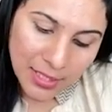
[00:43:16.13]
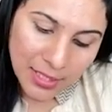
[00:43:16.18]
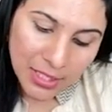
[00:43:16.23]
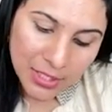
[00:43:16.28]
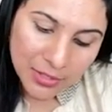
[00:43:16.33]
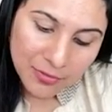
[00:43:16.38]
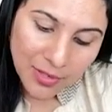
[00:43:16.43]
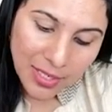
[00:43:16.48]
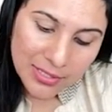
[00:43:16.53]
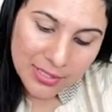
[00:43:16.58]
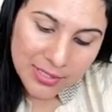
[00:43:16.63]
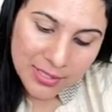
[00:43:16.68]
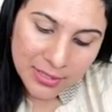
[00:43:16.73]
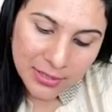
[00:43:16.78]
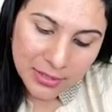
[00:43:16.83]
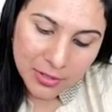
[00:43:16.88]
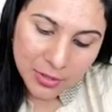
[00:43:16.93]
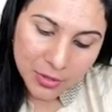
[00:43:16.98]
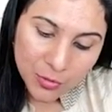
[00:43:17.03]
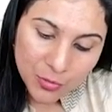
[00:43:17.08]

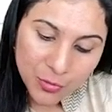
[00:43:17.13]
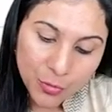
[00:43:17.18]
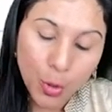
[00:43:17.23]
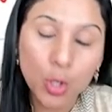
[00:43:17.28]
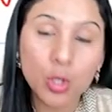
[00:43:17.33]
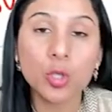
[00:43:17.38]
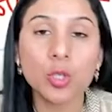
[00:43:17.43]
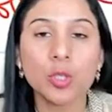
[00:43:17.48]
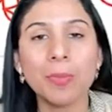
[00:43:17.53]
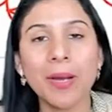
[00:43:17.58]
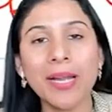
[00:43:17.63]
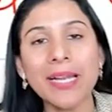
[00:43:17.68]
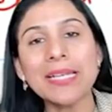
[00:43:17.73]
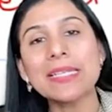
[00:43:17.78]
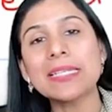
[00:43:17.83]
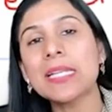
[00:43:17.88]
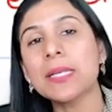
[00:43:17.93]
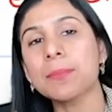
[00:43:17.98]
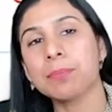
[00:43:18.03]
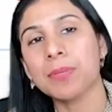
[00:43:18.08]
convulsant followed
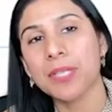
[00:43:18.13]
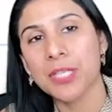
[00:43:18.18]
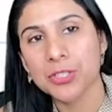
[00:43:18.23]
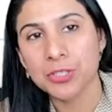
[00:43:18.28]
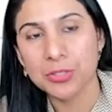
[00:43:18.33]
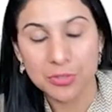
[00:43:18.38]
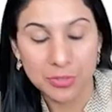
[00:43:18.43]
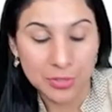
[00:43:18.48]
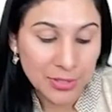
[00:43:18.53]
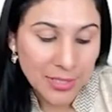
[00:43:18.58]
by depression.